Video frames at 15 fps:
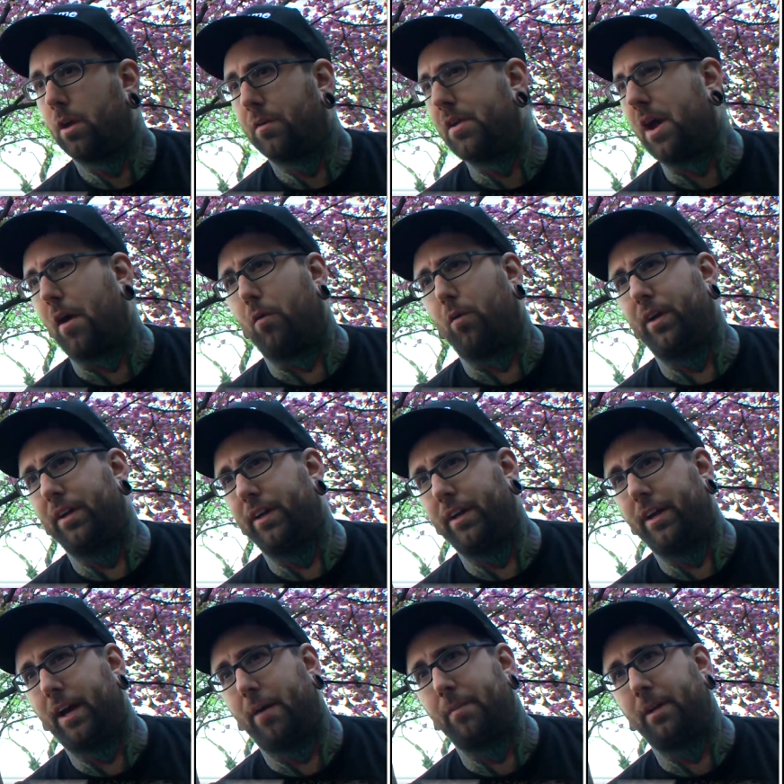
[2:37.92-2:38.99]
Not
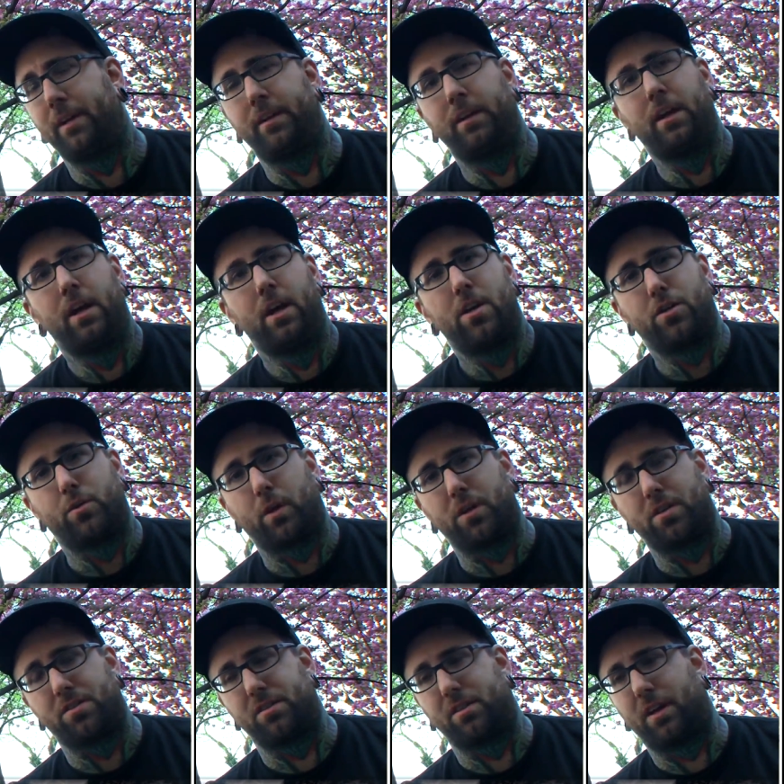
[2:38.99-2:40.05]
really. I mean, straight
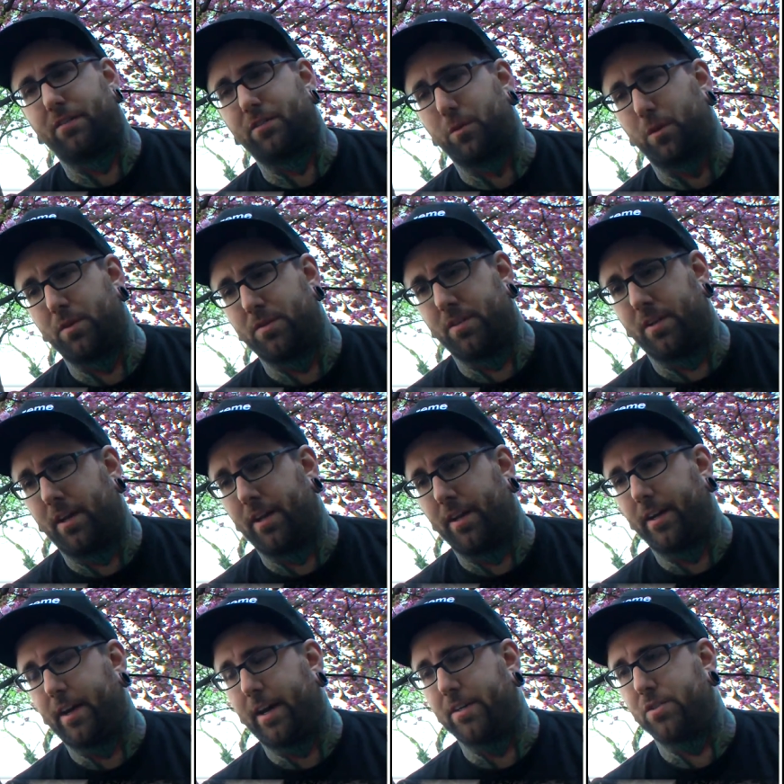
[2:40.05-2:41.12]
edge is a life choice
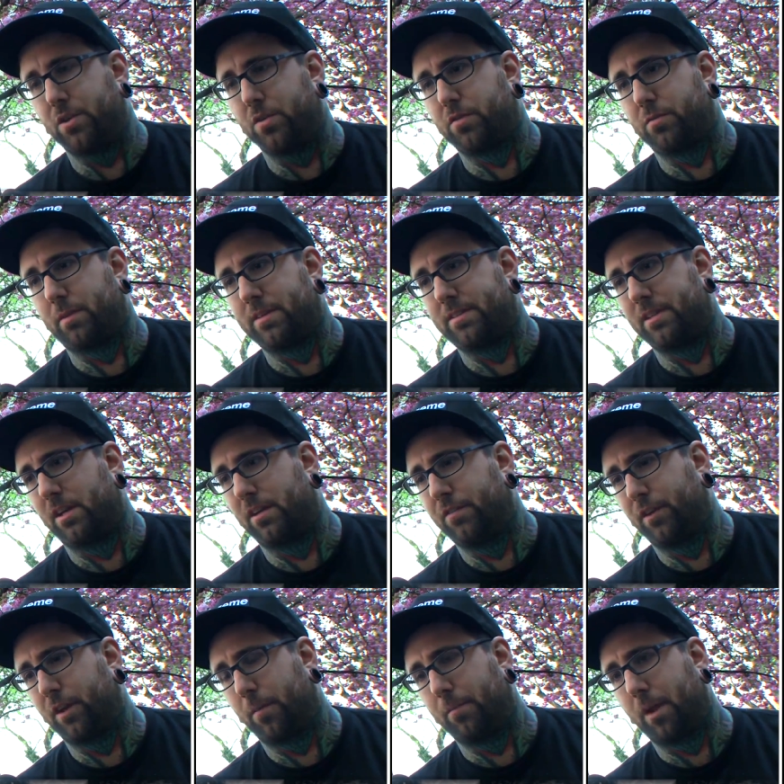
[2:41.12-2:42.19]
that I chose for
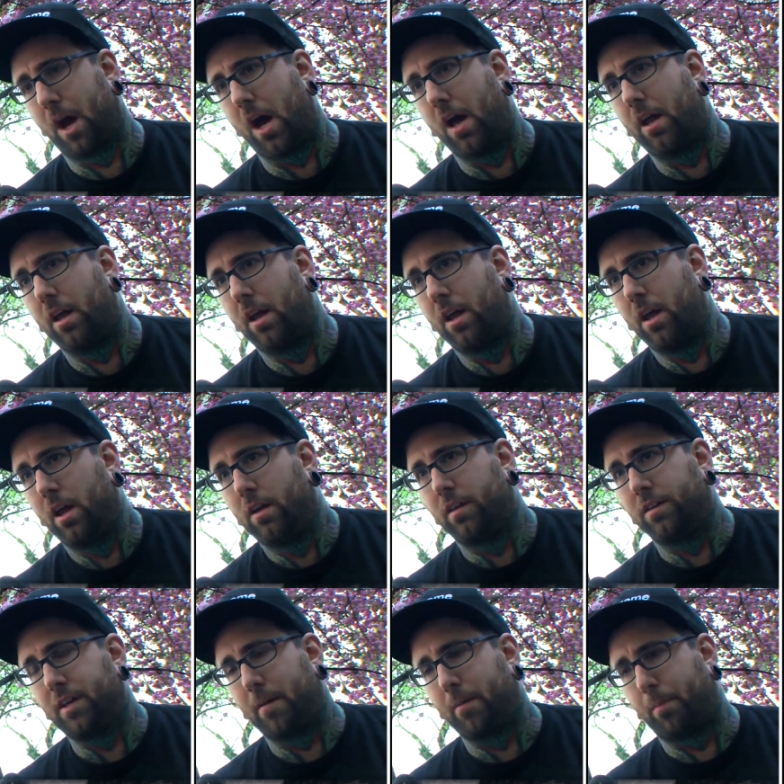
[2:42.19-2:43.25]
myself, and I'm not
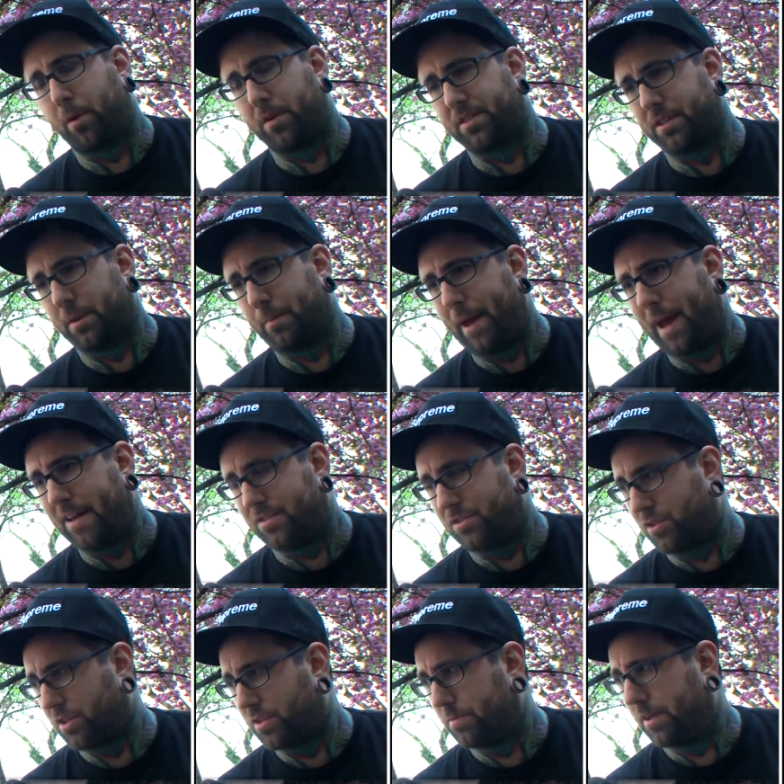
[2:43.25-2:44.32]
the type of person to pass
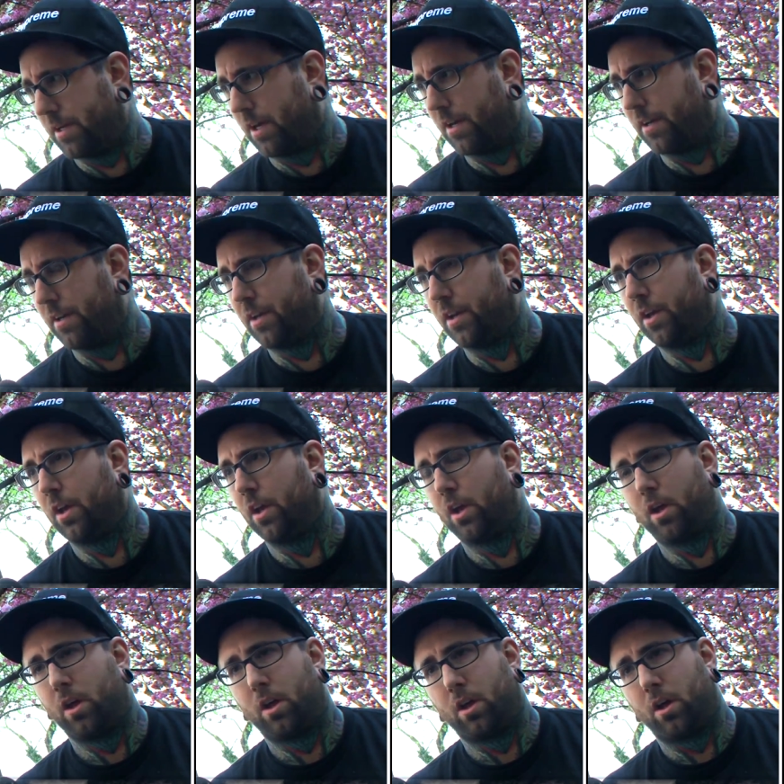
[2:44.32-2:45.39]
judgment on
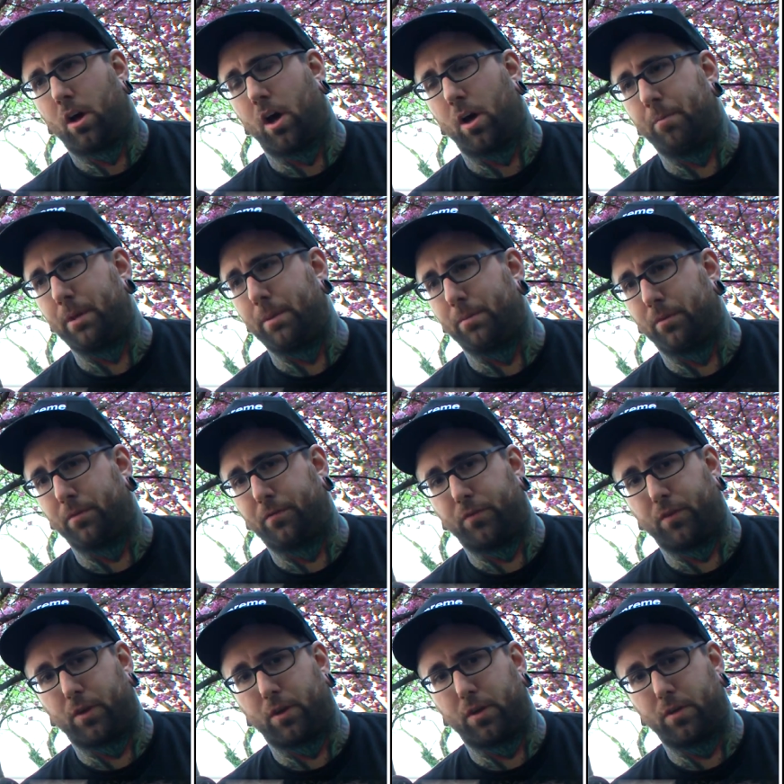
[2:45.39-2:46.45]
people
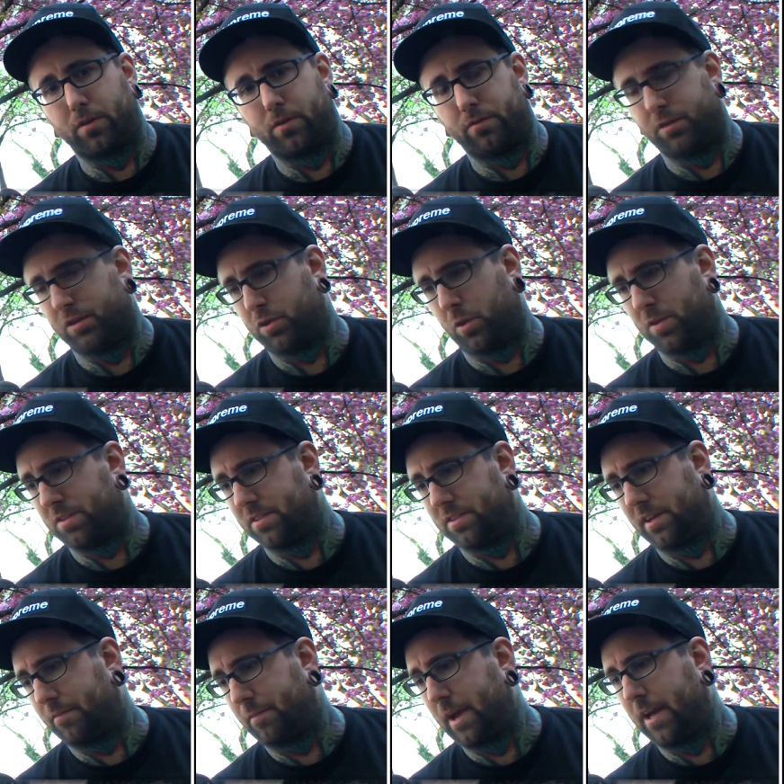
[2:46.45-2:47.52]
for the choices
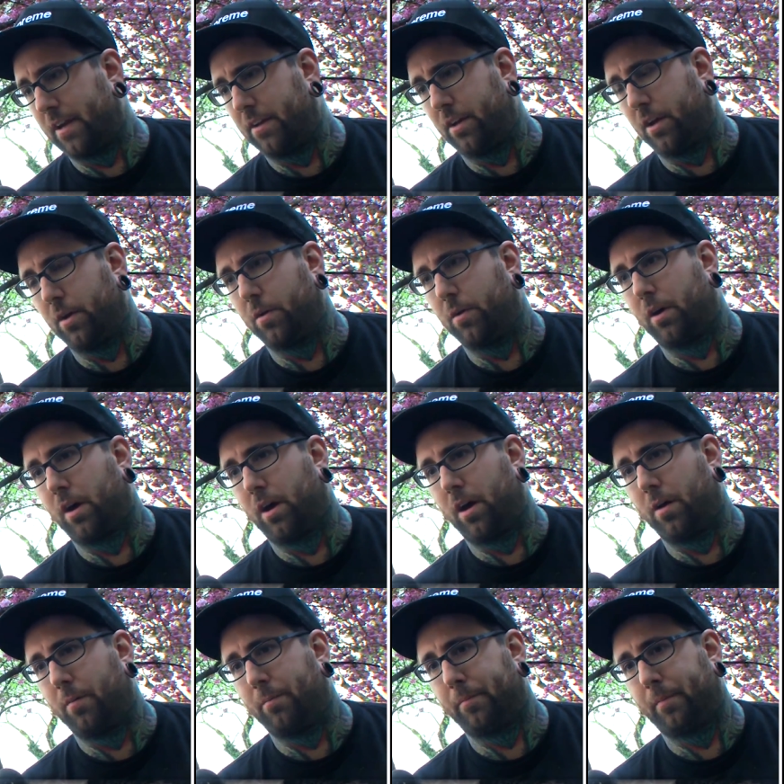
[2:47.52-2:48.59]
they've made, you know.
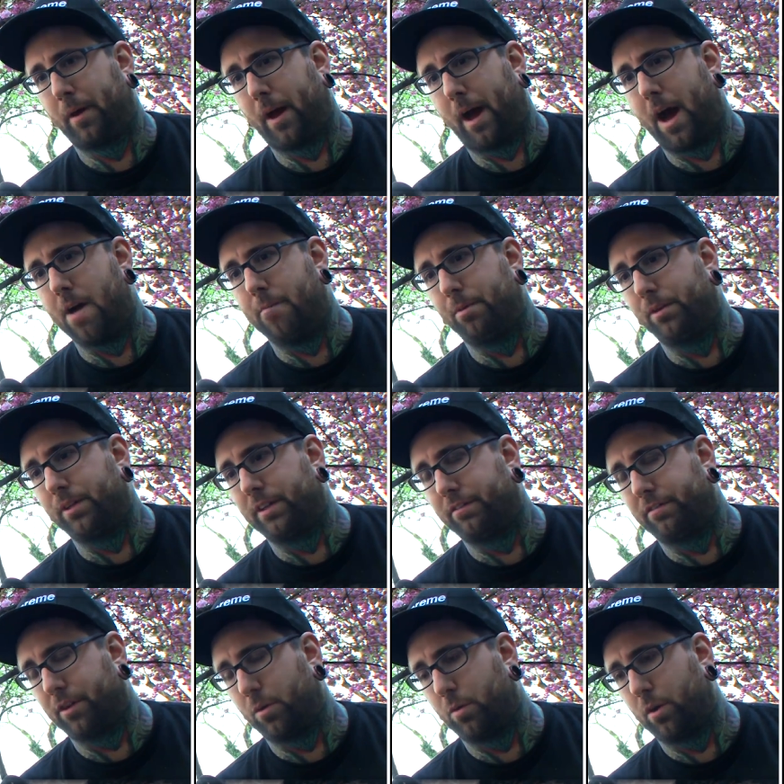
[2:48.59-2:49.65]
I
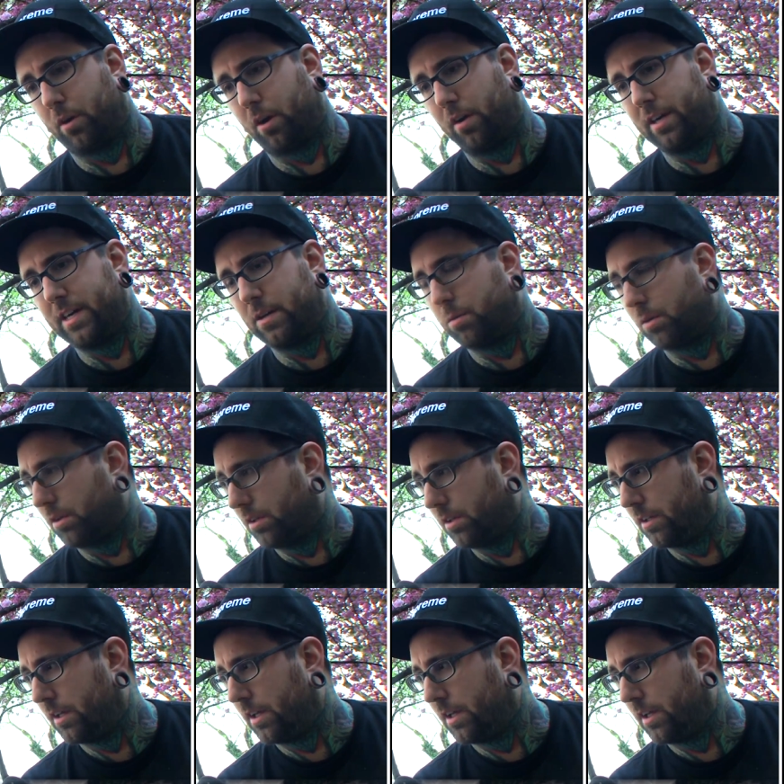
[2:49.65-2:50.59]
believe that we're all equal,